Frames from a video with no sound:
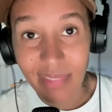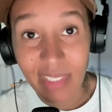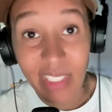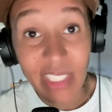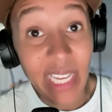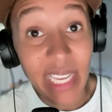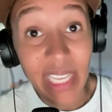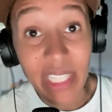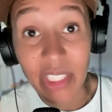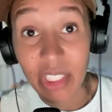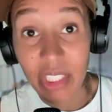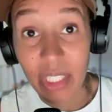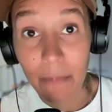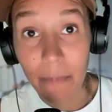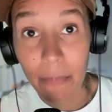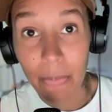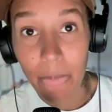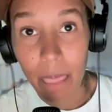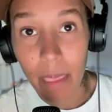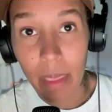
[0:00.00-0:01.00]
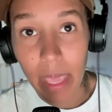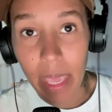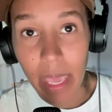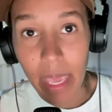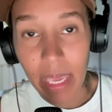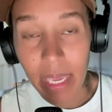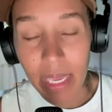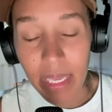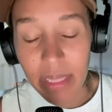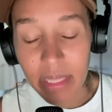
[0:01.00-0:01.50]
change it.
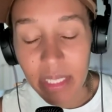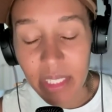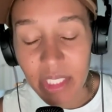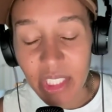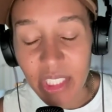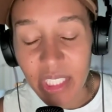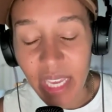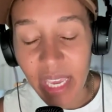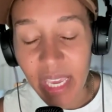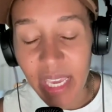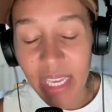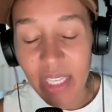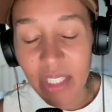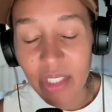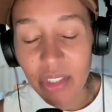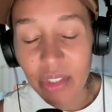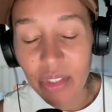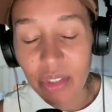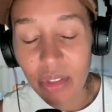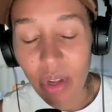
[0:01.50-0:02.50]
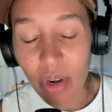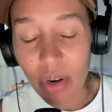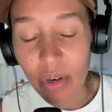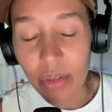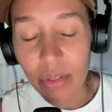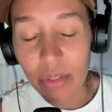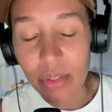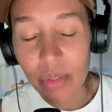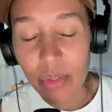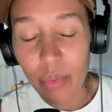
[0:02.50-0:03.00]
And the change
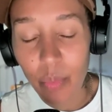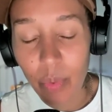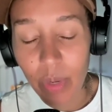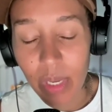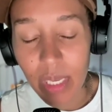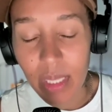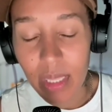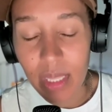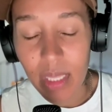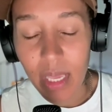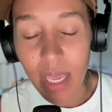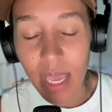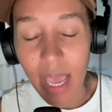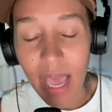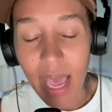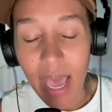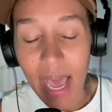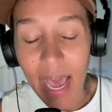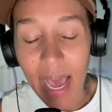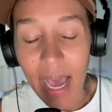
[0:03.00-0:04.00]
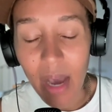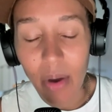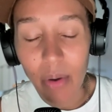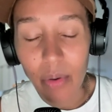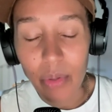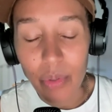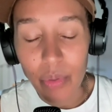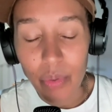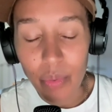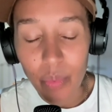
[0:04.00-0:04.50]
starts with how
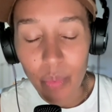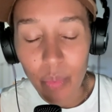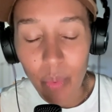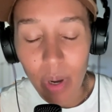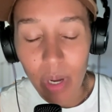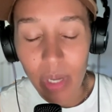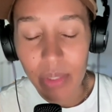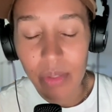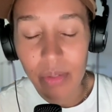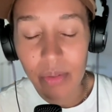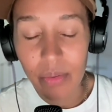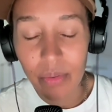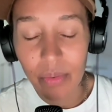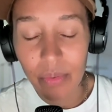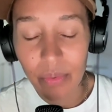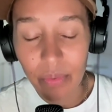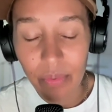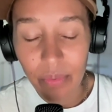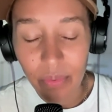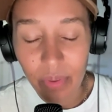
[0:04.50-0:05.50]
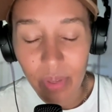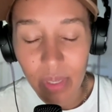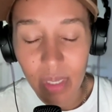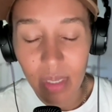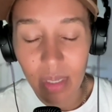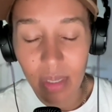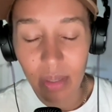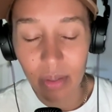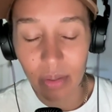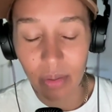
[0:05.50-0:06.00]
you want to
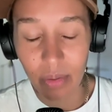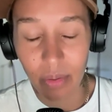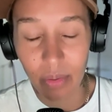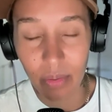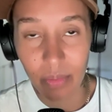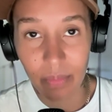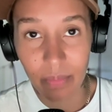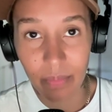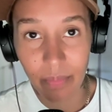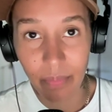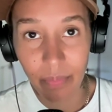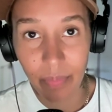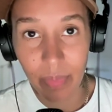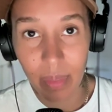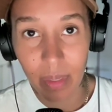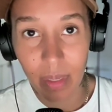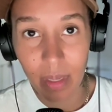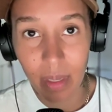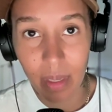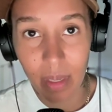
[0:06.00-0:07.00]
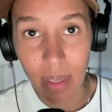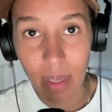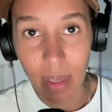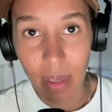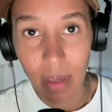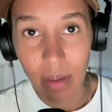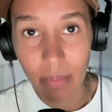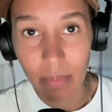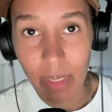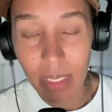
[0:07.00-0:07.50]
feel.
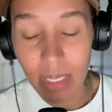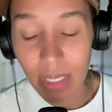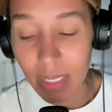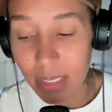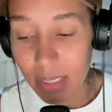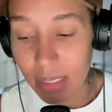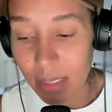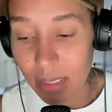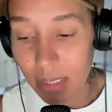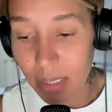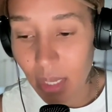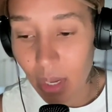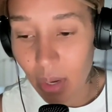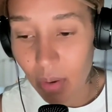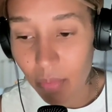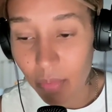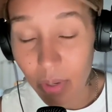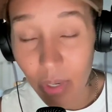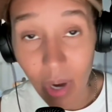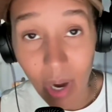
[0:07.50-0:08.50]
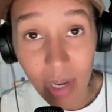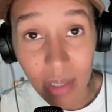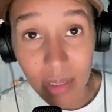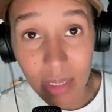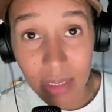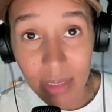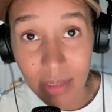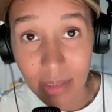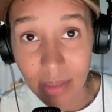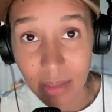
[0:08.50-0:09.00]
Because
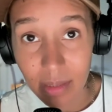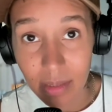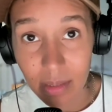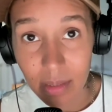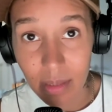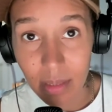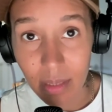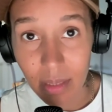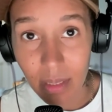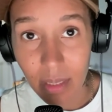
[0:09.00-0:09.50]
regardless,